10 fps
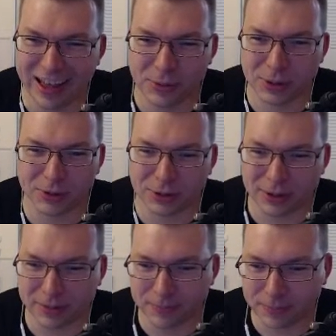We don't want to do
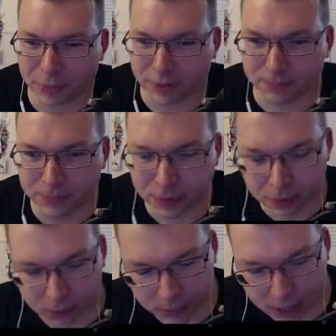that. But
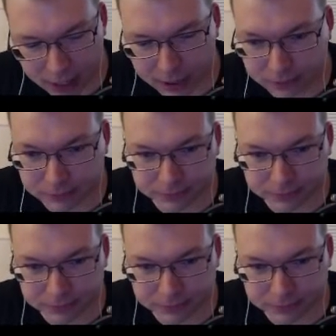we can